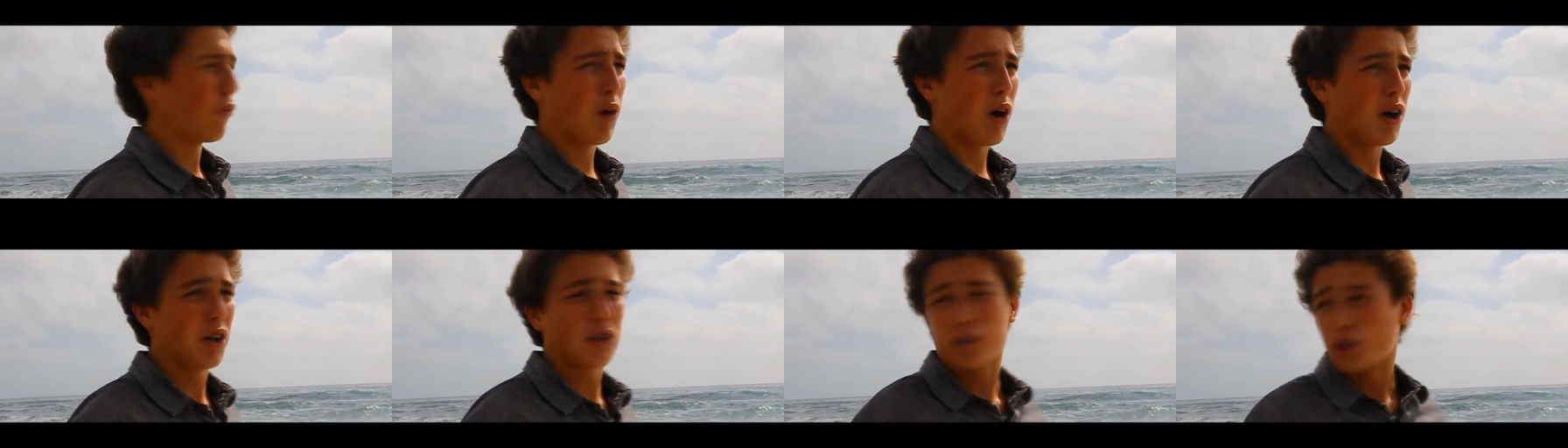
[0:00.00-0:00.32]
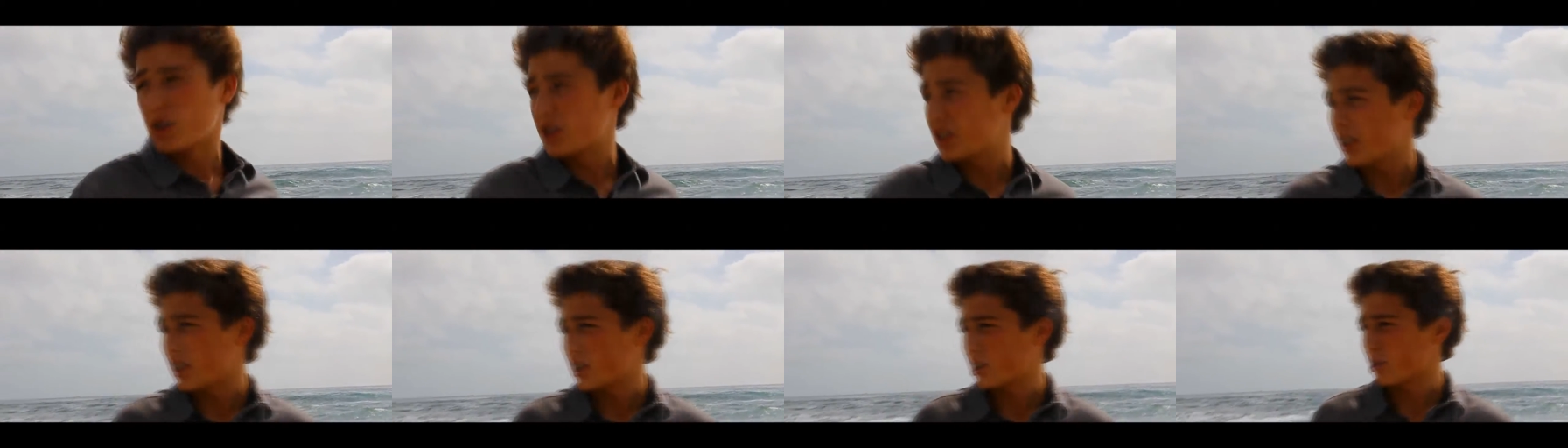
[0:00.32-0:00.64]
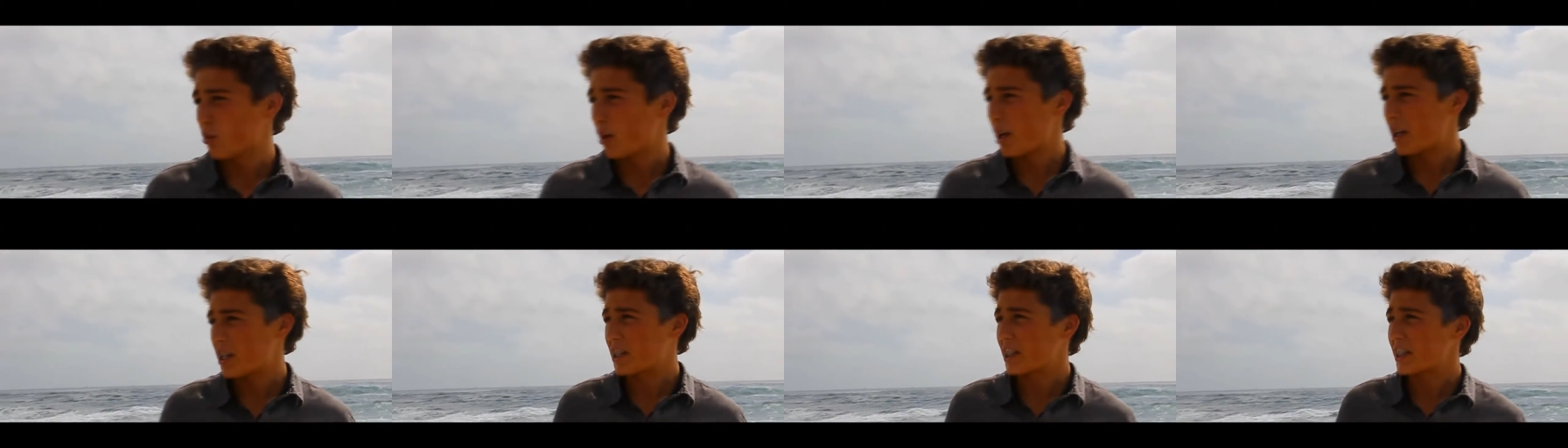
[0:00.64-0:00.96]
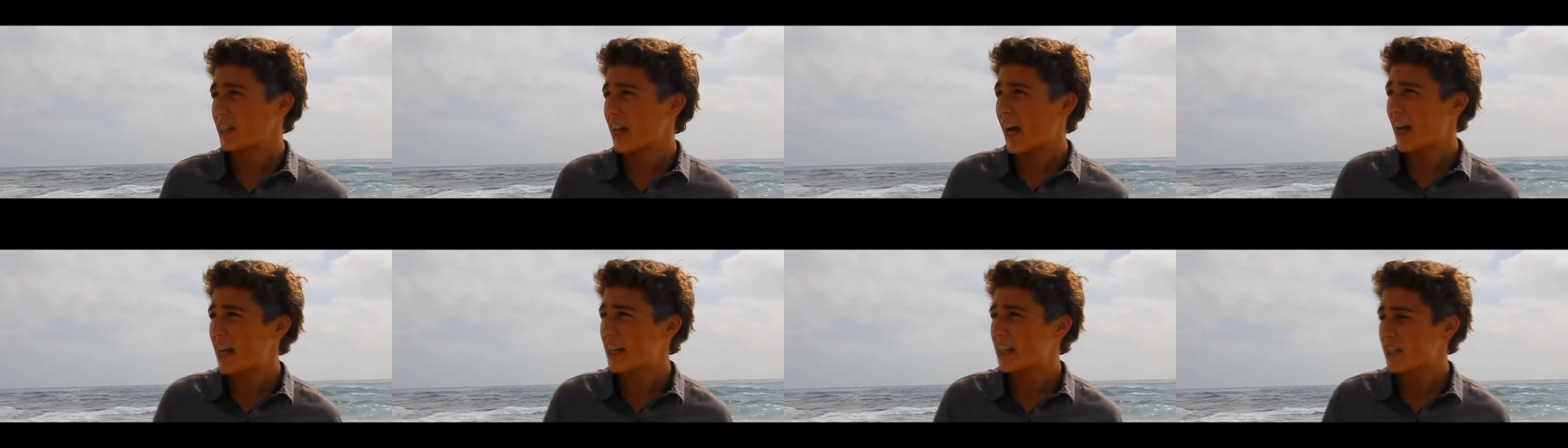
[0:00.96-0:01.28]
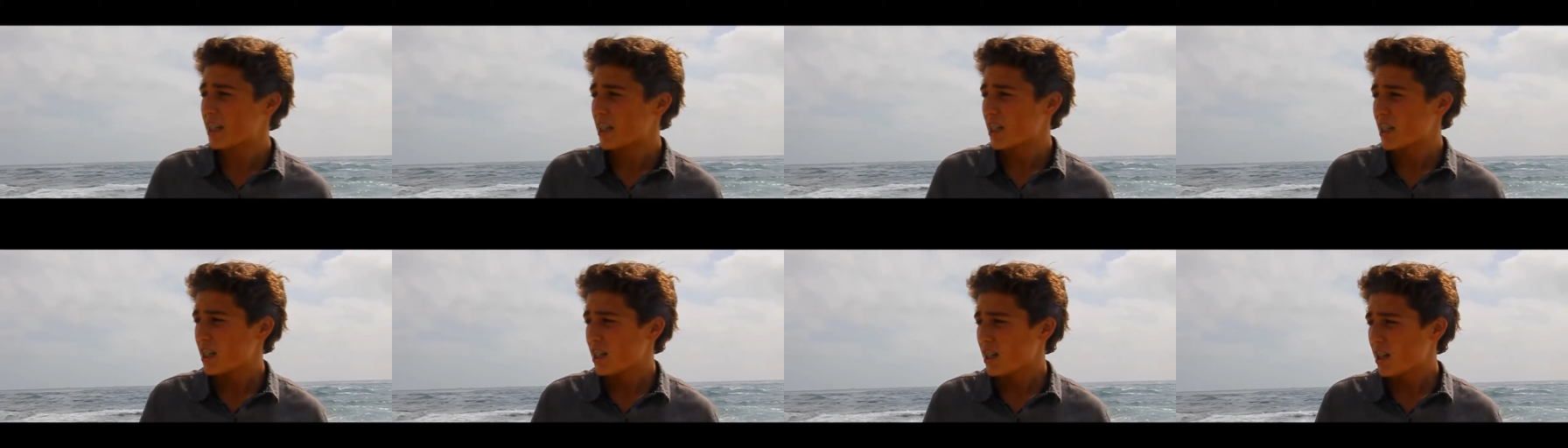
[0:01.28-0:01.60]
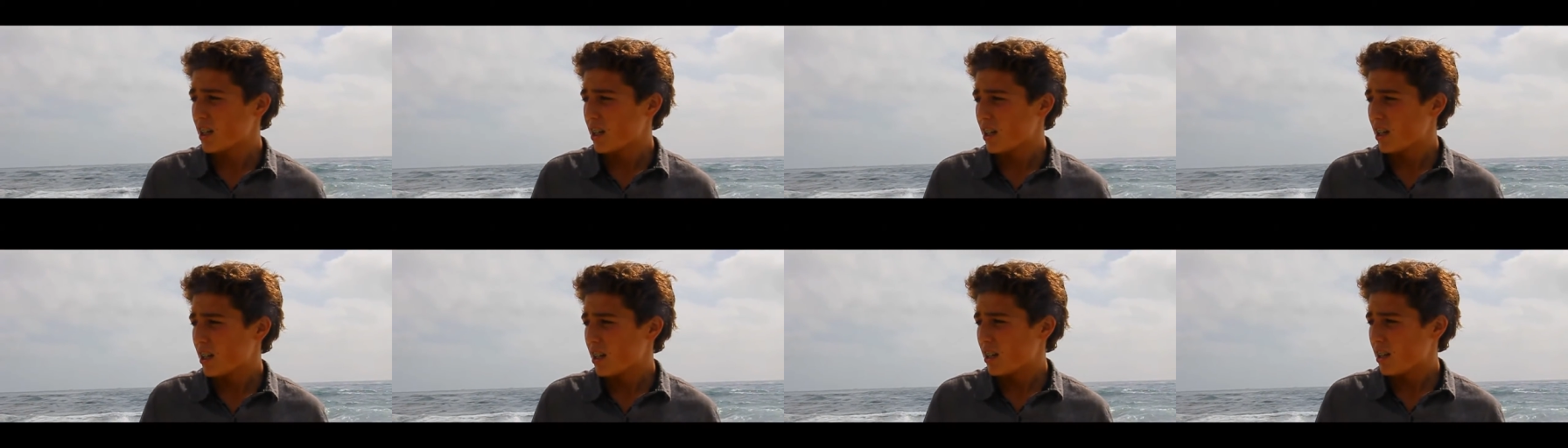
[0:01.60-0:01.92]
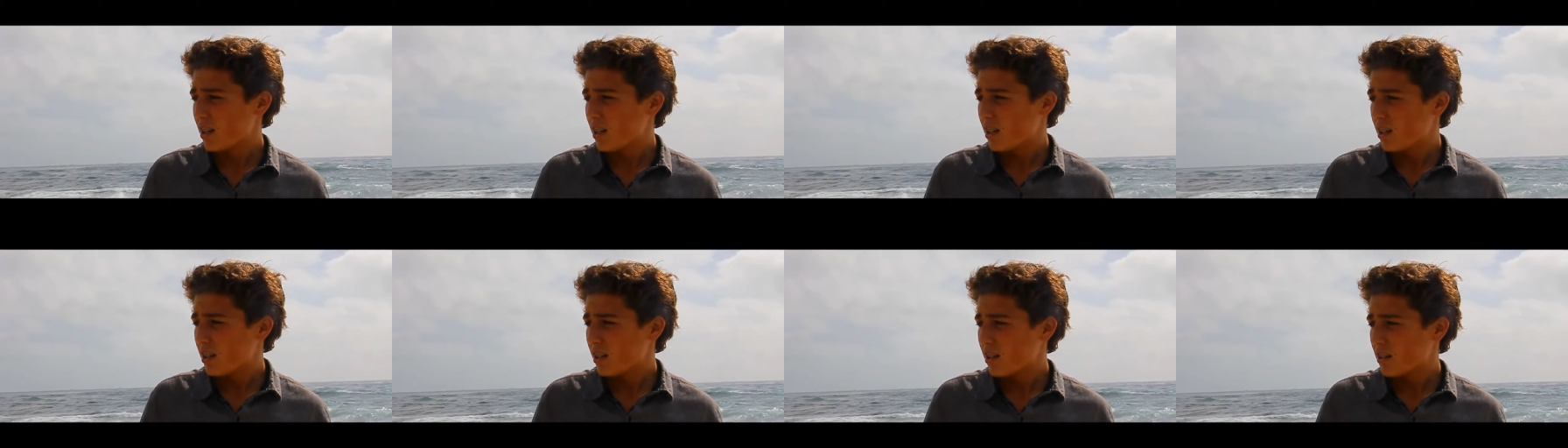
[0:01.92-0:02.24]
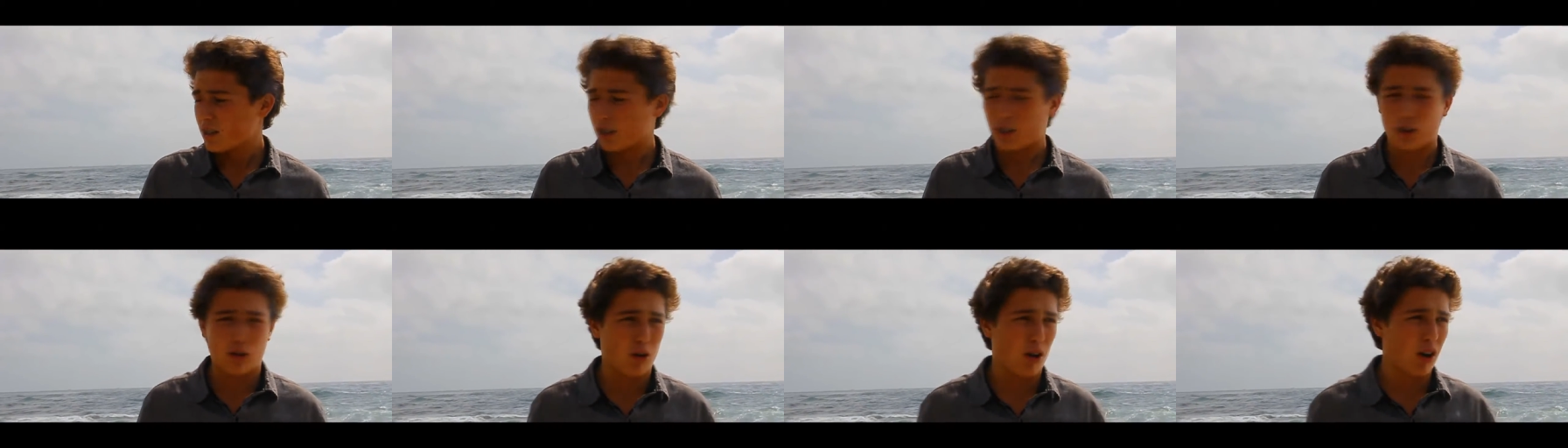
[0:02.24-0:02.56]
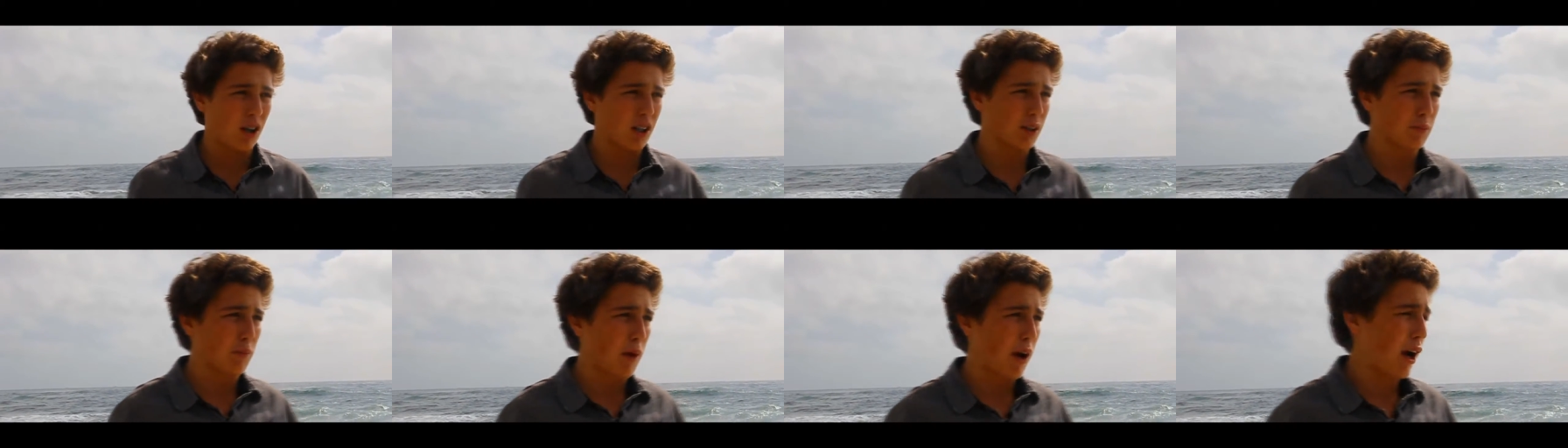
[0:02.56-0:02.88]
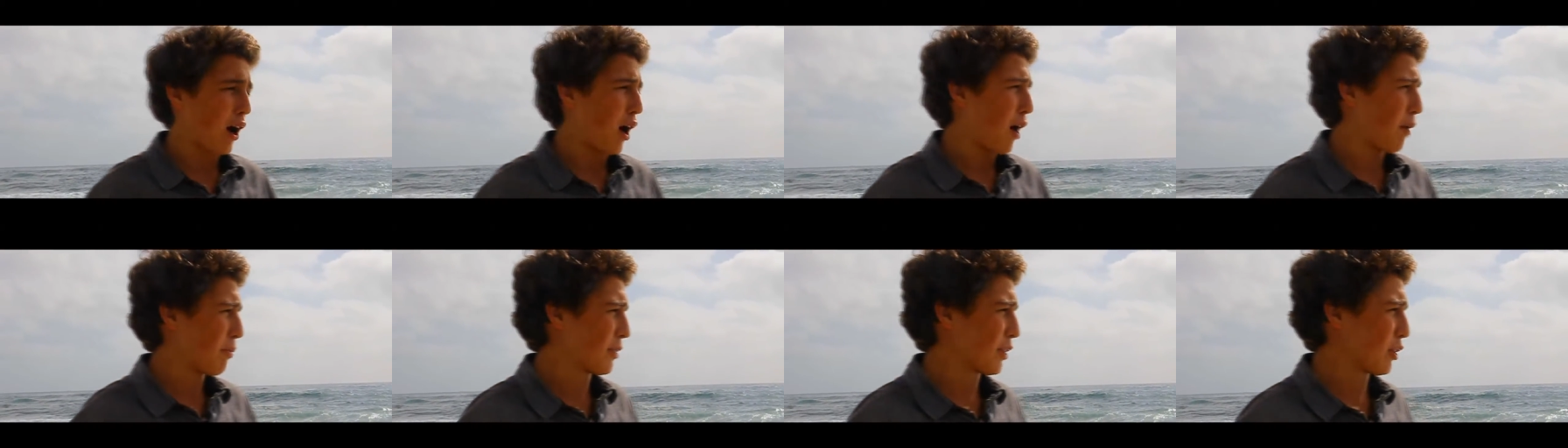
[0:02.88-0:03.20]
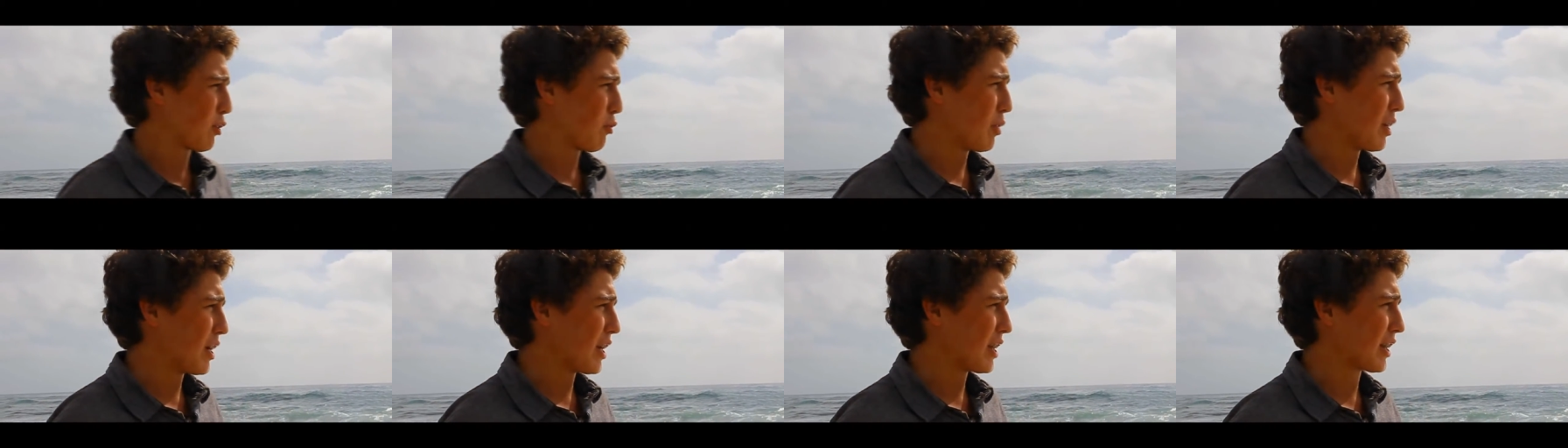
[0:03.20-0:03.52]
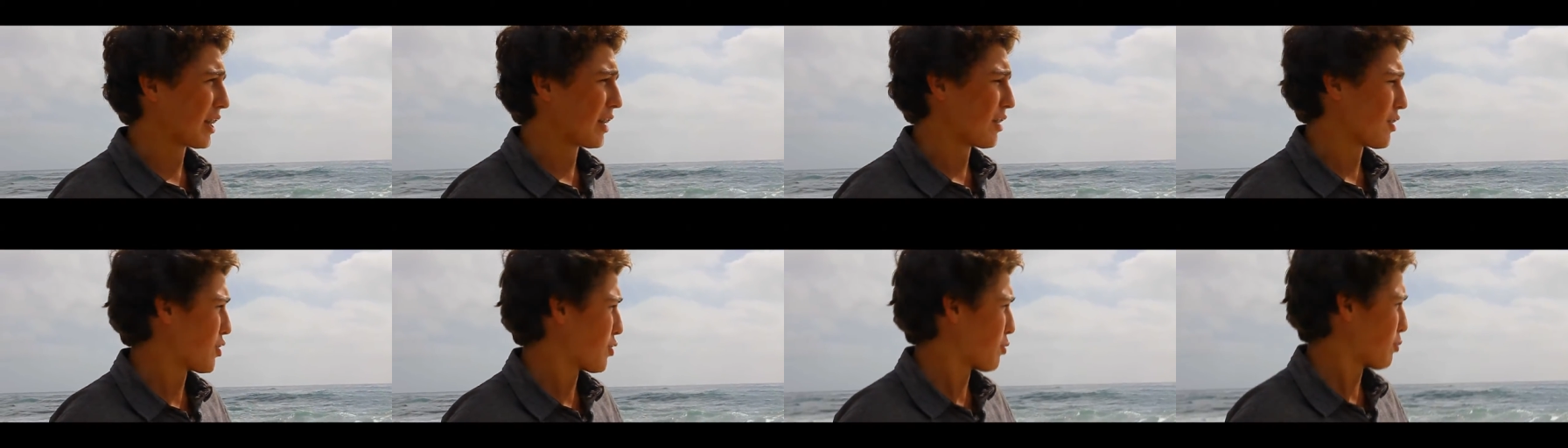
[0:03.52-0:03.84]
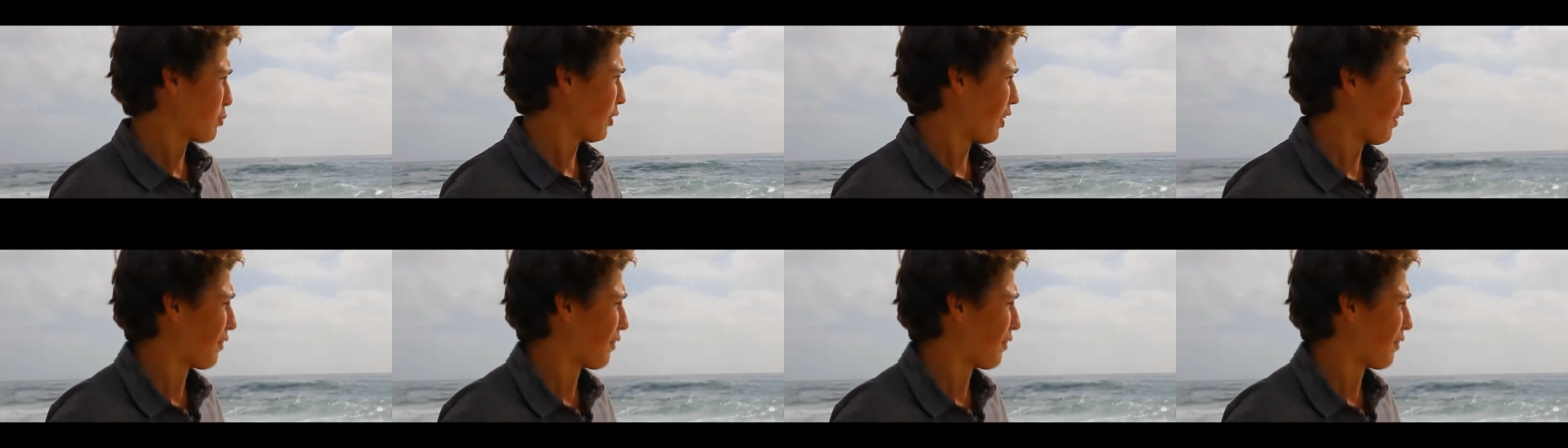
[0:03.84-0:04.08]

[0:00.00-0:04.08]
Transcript: wanders this way tonight to cross my obsequies and true